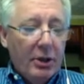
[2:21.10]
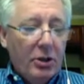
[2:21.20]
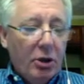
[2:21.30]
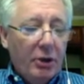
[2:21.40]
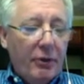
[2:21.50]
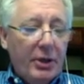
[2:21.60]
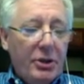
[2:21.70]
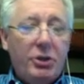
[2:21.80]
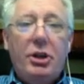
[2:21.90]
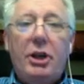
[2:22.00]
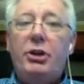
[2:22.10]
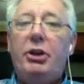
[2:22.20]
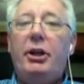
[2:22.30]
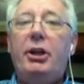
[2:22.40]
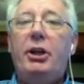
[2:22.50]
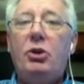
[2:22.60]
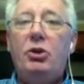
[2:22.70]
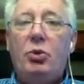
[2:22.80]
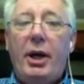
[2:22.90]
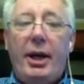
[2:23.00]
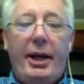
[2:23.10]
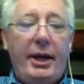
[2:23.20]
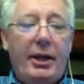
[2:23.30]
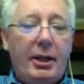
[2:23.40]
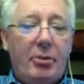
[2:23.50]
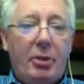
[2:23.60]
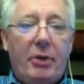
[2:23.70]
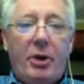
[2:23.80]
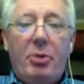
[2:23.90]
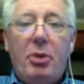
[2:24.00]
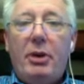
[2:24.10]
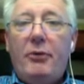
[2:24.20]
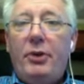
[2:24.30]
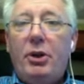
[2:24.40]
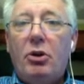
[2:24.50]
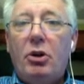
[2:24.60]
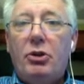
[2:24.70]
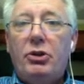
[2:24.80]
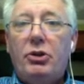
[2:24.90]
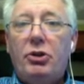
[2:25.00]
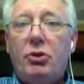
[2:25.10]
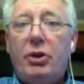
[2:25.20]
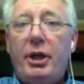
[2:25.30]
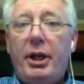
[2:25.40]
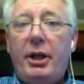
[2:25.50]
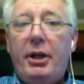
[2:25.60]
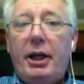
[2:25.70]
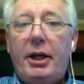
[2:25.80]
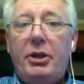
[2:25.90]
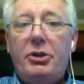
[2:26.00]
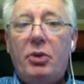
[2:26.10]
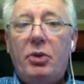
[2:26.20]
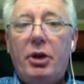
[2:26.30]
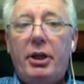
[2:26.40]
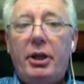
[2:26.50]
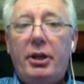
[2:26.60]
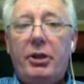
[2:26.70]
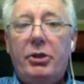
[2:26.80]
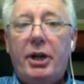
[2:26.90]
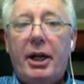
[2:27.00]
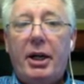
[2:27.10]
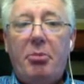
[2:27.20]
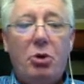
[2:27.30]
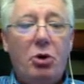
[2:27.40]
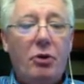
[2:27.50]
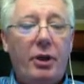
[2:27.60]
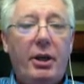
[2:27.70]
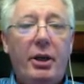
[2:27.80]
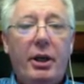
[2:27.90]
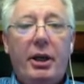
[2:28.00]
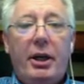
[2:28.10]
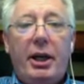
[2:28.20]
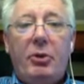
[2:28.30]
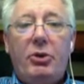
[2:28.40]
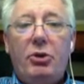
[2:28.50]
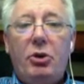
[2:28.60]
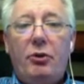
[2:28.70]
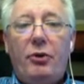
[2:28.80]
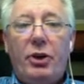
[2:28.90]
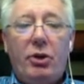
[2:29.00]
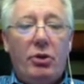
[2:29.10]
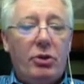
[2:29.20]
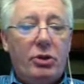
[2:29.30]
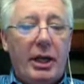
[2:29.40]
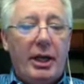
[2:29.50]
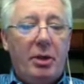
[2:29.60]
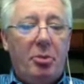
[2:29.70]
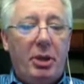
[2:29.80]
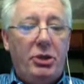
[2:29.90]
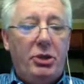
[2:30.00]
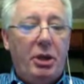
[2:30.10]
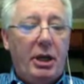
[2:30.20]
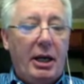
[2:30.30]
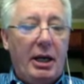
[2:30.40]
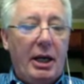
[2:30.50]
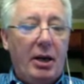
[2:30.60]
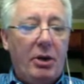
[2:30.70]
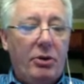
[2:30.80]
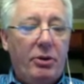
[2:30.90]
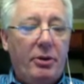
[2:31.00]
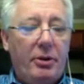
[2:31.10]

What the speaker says: So if I just touch here, it goes away, but if I put my finger on the screen, I can see where it is and I can move it, and with two fingers I can pinch it out